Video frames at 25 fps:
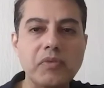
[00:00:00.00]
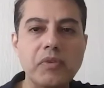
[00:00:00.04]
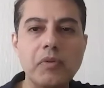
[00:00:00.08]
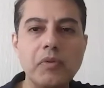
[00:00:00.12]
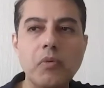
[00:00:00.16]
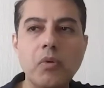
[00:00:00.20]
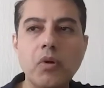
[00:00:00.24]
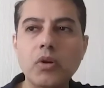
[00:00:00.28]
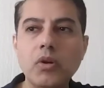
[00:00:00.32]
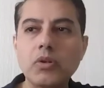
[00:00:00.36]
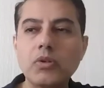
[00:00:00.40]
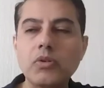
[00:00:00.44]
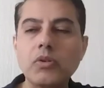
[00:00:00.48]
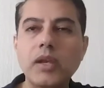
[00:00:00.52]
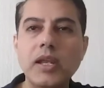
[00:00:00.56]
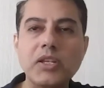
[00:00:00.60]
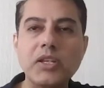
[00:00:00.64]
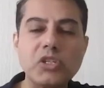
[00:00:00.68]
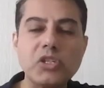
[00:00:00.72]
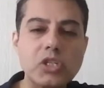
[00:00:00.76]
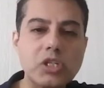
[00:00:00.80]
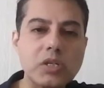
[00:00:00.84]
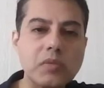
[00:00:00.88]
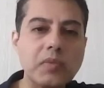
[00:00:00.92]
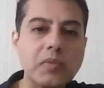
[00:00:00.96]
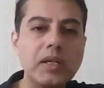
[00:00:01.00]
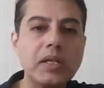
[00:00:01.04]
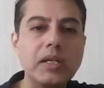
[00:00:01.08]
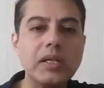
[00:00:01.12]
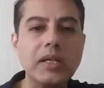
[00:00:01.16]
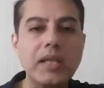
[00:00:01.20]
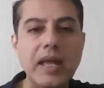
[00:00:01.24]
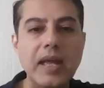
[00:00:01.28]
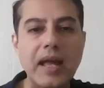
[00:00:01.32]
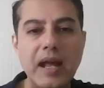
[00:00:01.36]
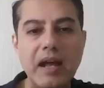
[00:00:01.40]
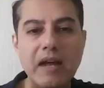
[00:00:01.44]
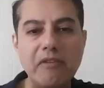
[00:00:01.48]
you want to
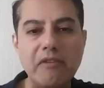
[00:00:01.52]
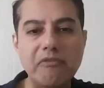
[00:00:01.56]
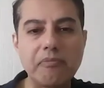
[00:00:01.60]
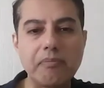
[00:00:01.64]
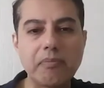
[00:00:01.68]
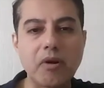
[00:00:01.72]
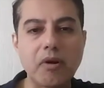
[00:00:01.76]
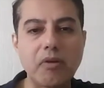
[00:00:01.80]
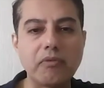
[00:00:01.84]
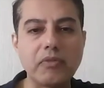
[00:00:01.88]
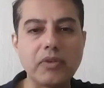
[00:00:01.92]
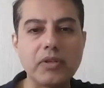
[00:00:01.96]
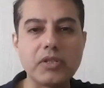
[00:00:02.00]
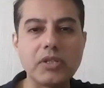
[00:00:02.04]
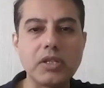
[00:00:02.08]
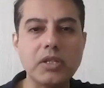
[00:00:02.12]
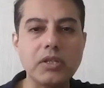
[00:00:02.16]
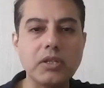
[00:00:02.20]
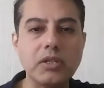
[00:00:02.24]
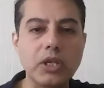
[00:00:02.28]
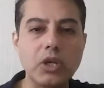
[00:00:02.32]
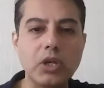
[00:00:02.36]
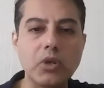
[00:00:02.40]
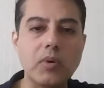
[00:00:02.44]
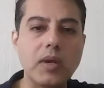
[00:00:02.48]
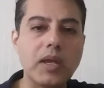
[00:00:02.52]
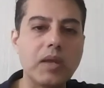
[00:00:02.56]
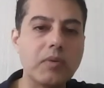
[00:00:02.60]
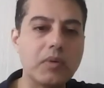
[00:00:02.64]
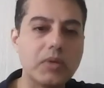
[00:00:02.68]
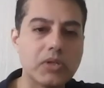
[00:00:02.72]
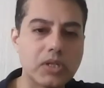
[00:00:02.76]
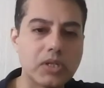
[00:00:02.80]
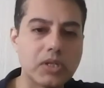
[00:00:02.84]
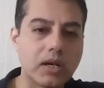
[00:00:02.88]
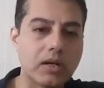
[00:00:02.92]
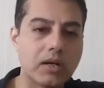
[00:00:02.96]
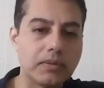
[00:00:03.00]
legitimately have profits in the UAE
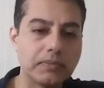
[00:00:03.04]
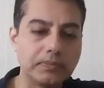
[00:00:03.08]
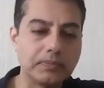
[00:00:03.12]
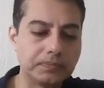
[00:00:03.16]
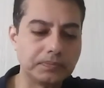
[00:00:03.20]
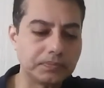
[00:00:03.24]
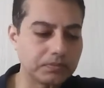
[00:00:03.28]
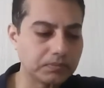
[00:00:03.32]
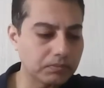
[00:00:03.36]
which are